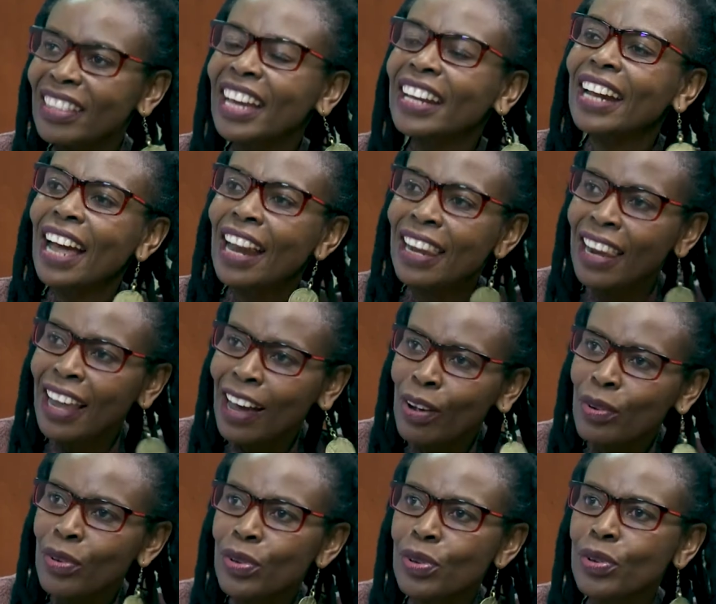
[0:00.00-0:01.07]
that allow
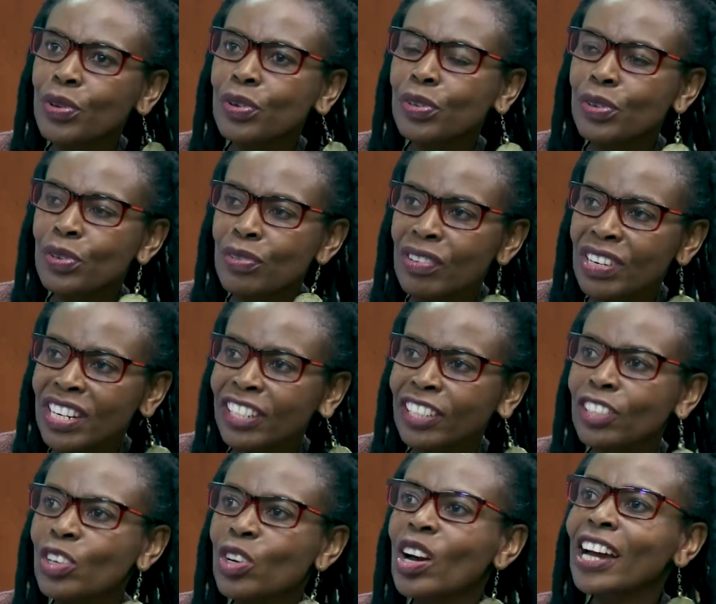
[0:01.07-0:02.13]
you to
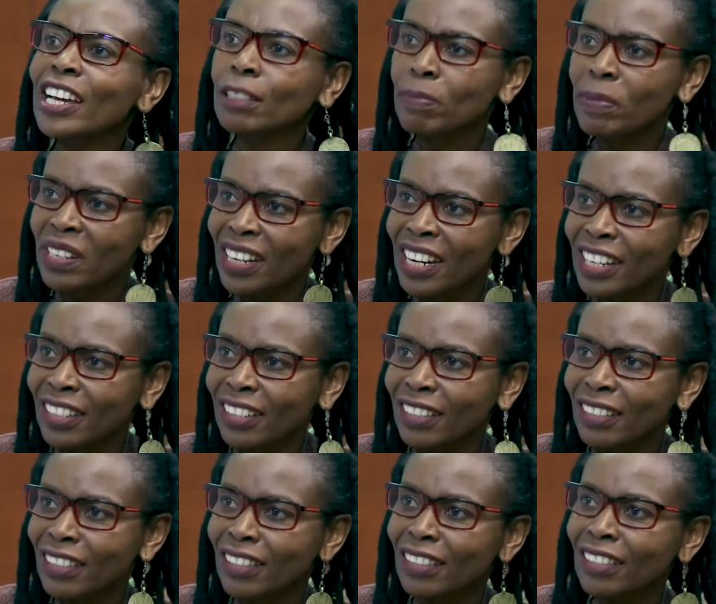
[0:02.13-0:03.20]
reach your
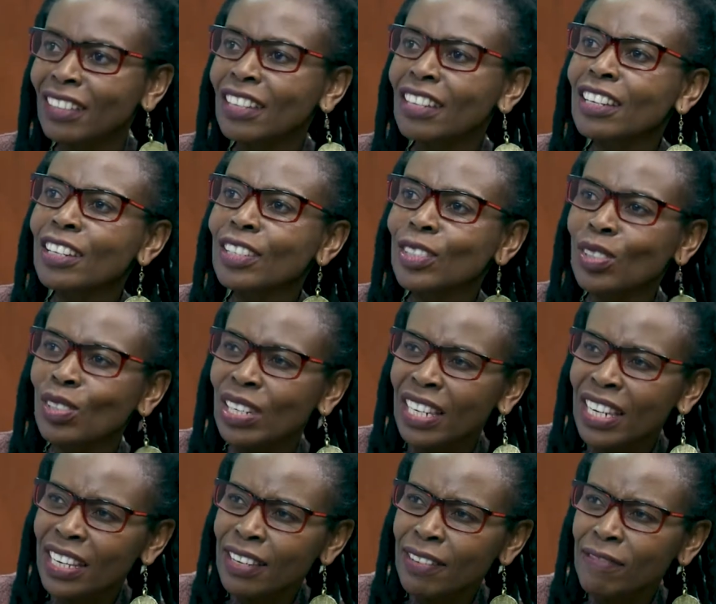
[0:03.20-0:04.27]
aspirations to
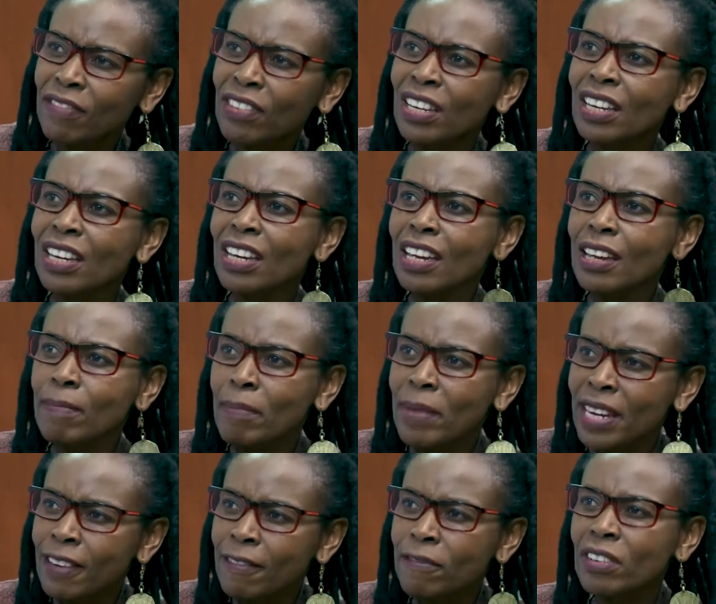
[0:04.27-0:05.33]
live a
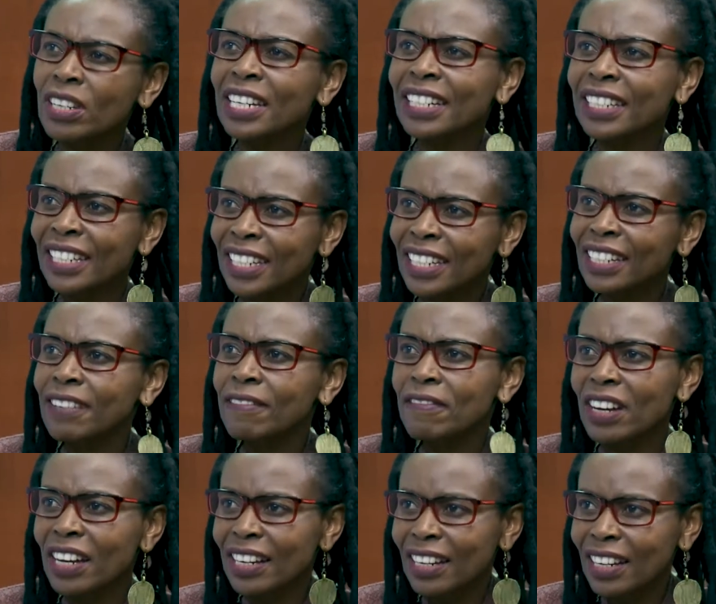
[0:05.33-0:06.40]
meaningful and
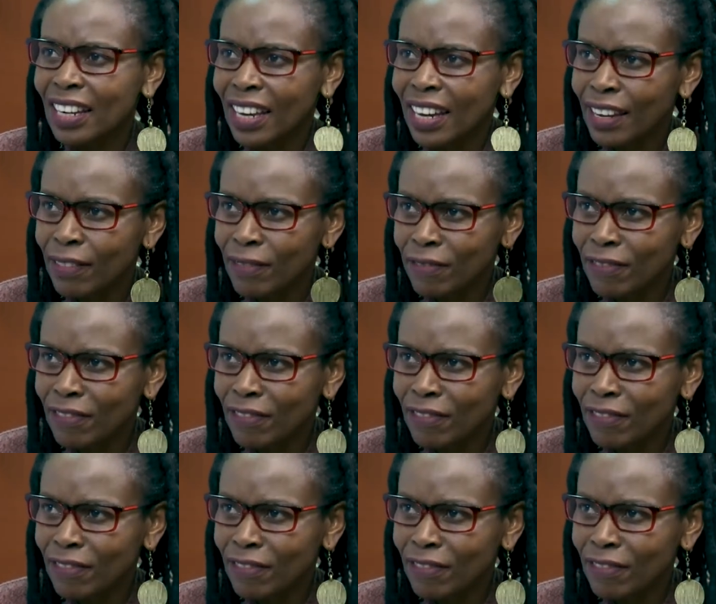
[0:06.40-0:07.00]
dignified life,